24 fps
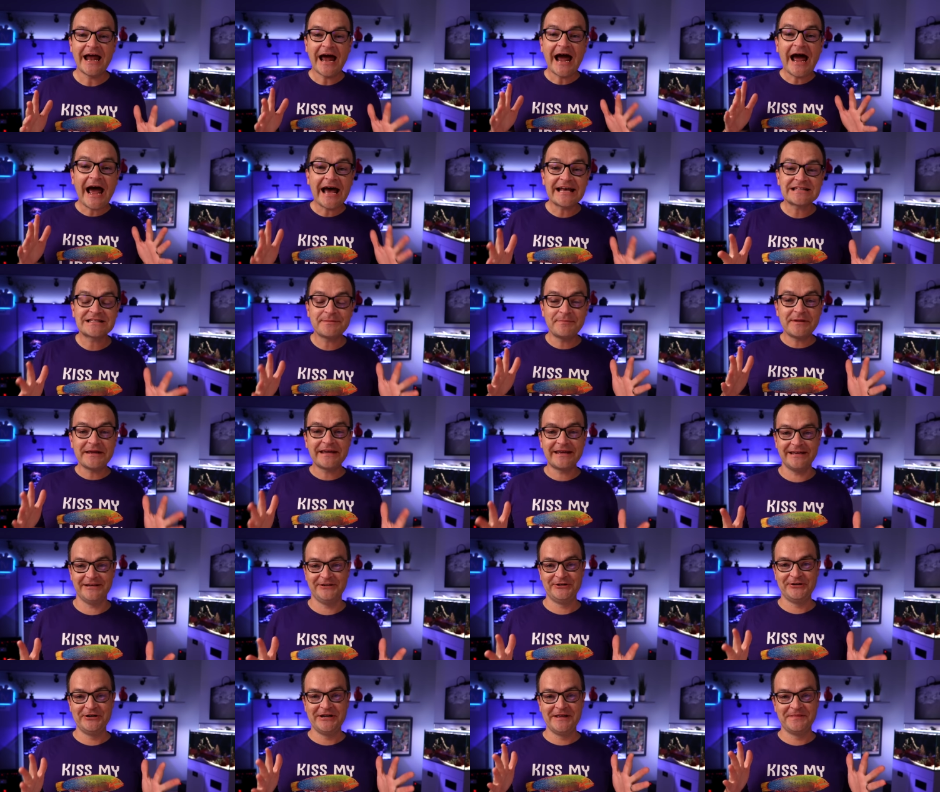As a
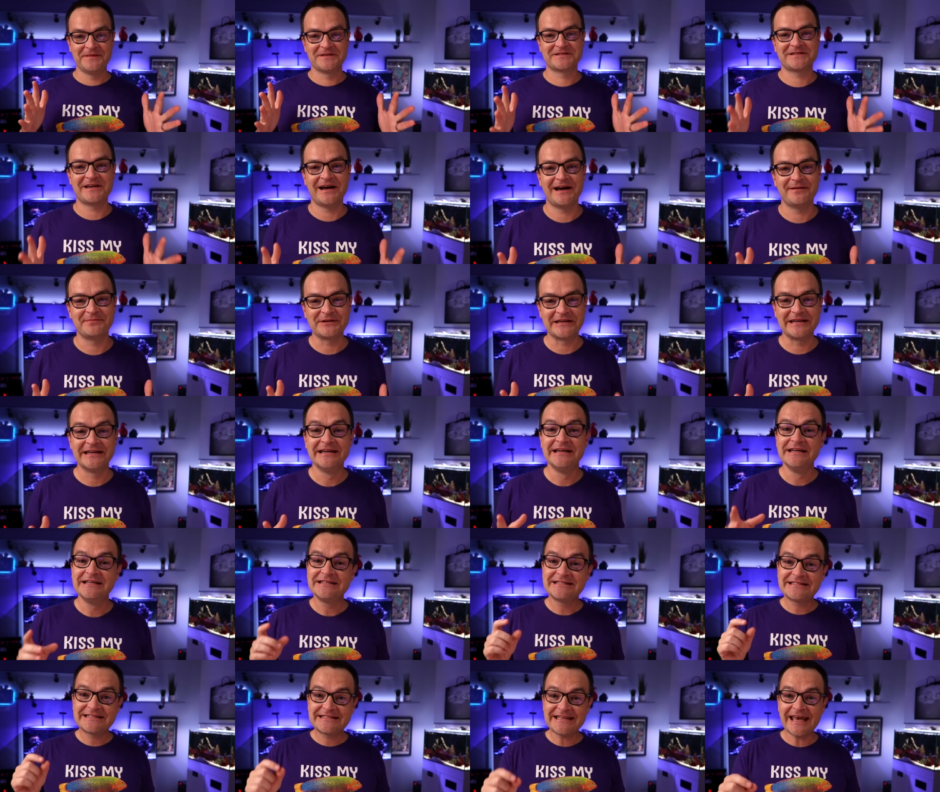beginner in this hobby,
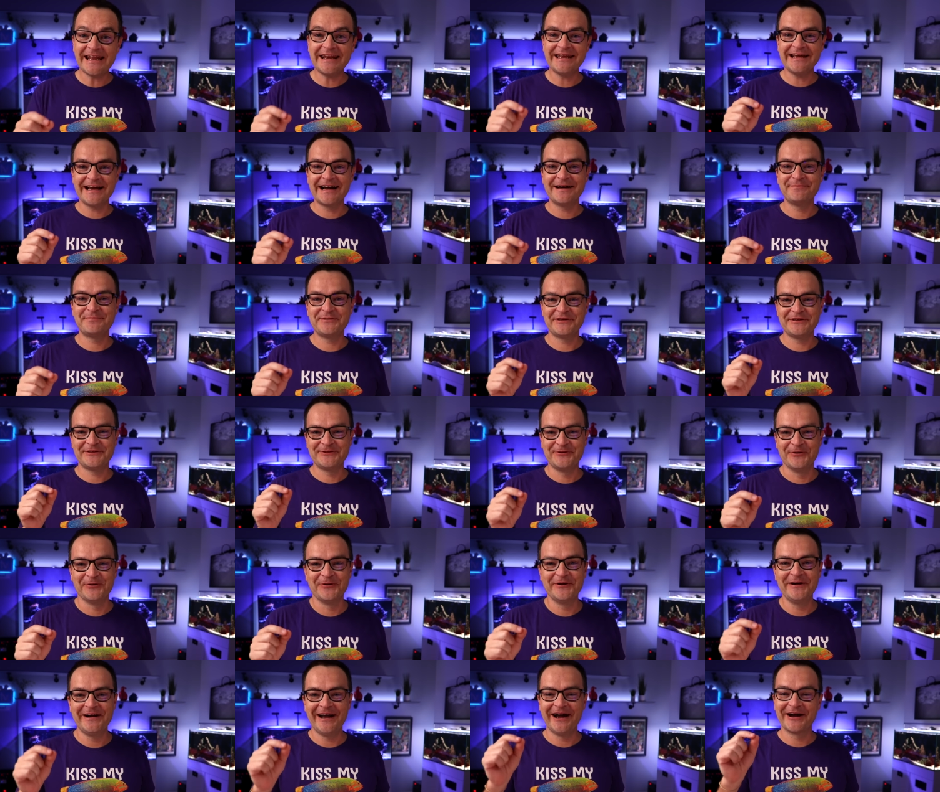setting up
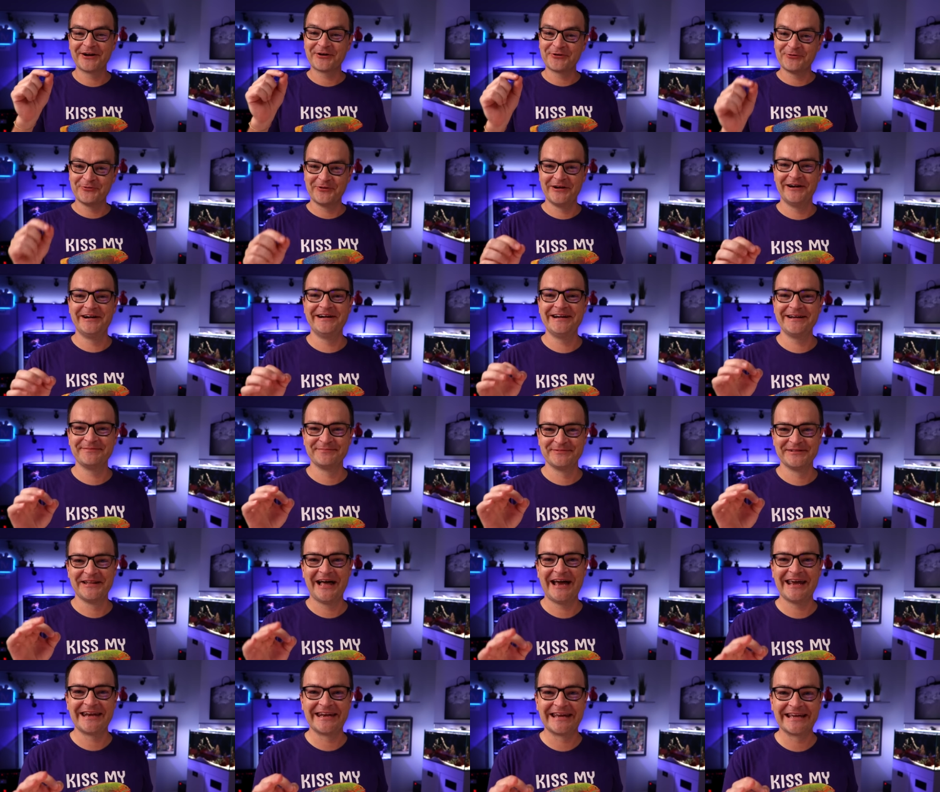your aquarium
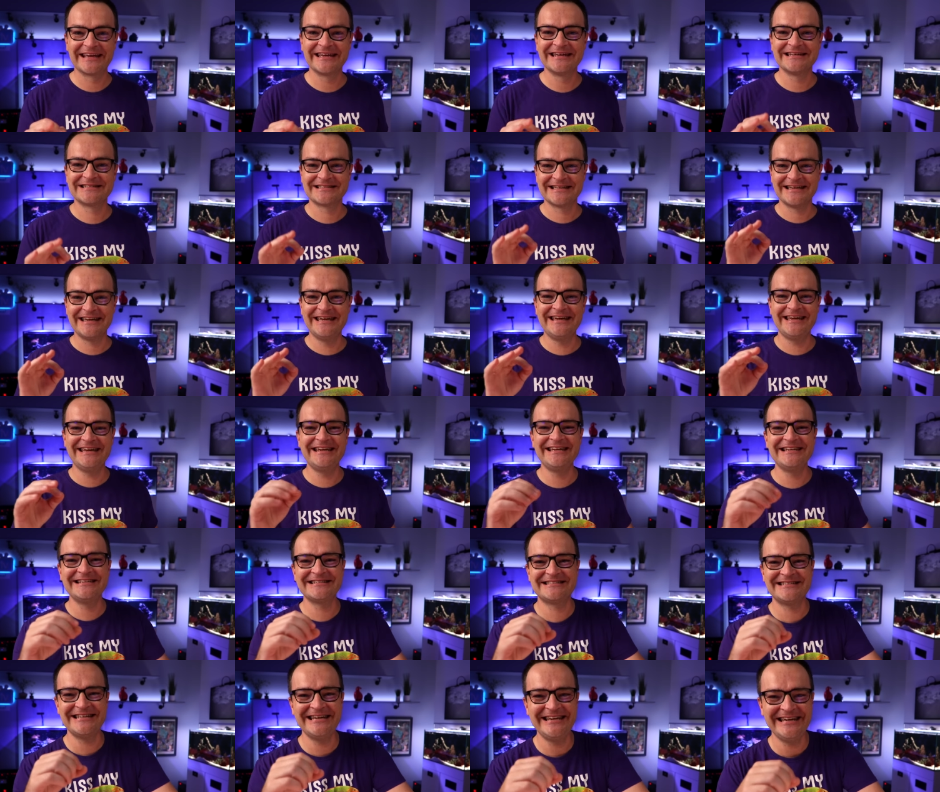lighting is
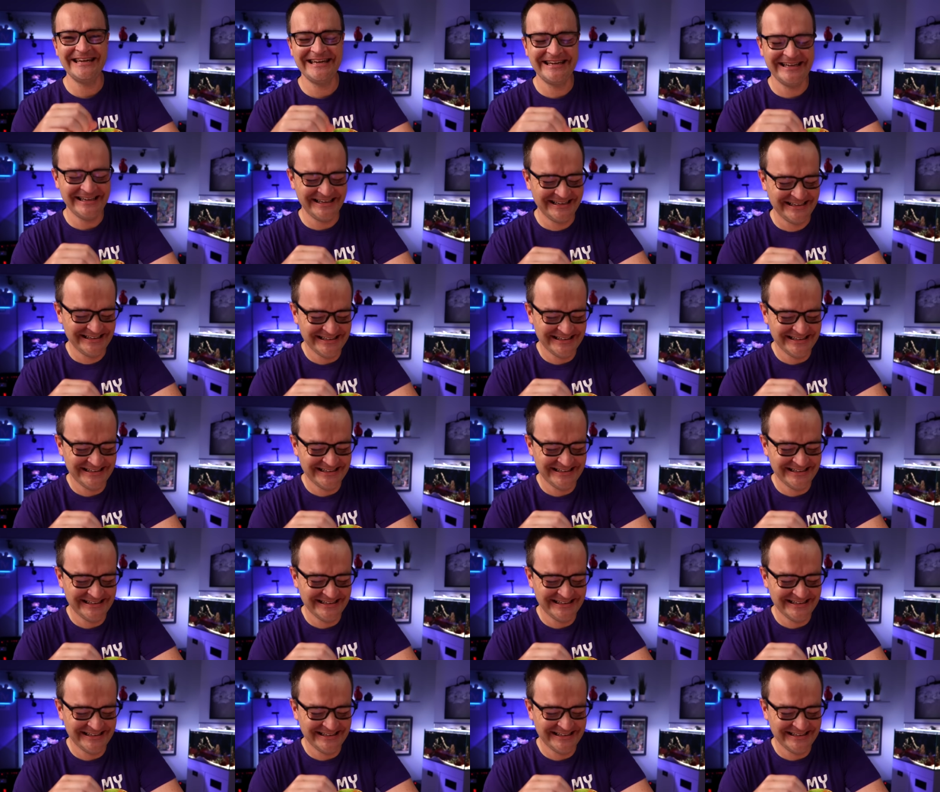easy.